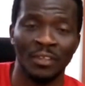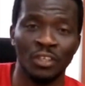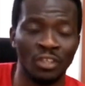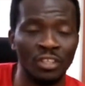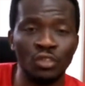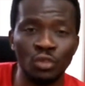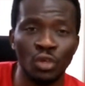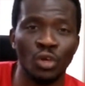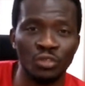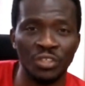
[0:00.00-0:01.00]
You need to know
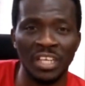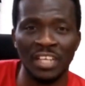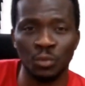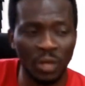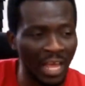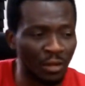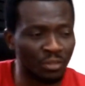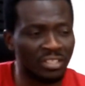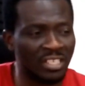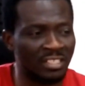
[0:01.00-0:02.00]
your triggers. What are
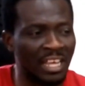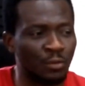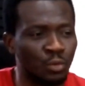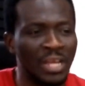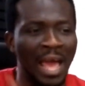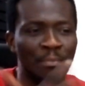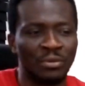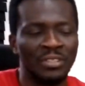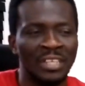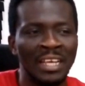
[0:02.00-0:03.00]
those things that would
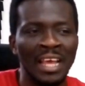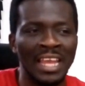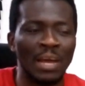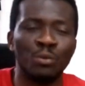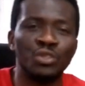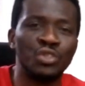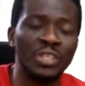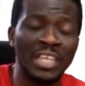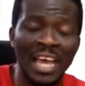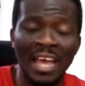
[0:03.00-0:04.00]
happen and that would
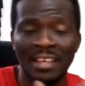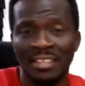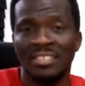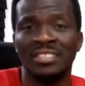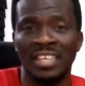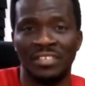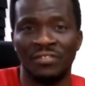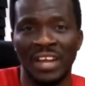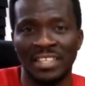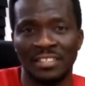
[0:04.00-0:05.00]
trigger stage
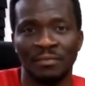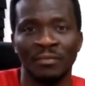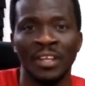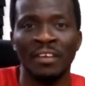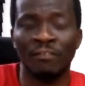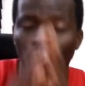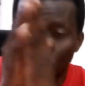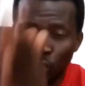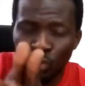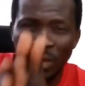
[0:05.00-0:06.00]
fright for
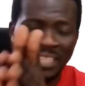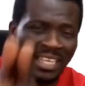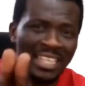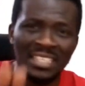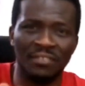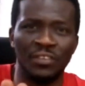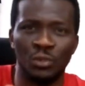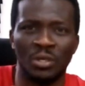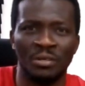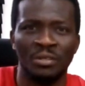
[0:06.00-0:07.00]
you as an
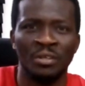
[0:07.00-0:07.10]
individual?